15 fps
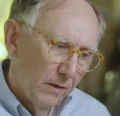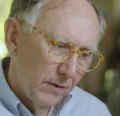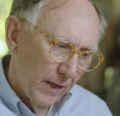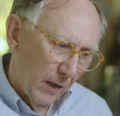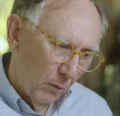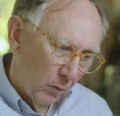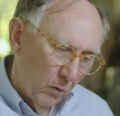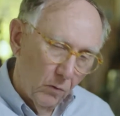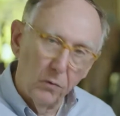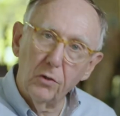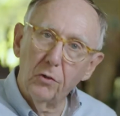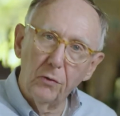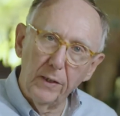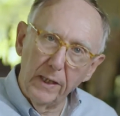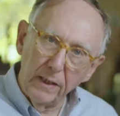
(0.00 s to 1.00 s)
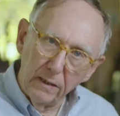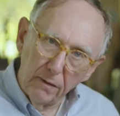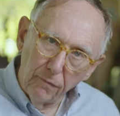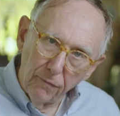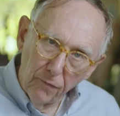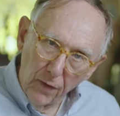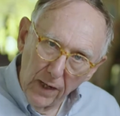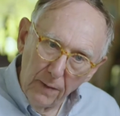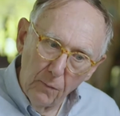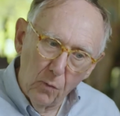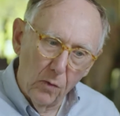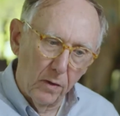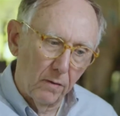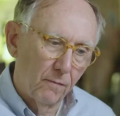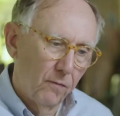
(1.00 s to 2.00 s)
that will create the
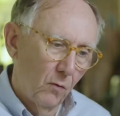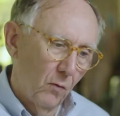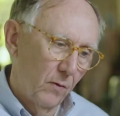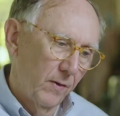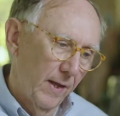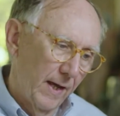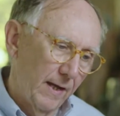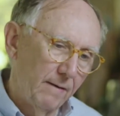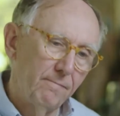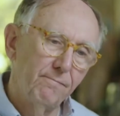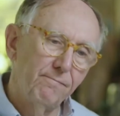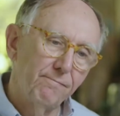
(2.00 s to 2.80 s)
framework for that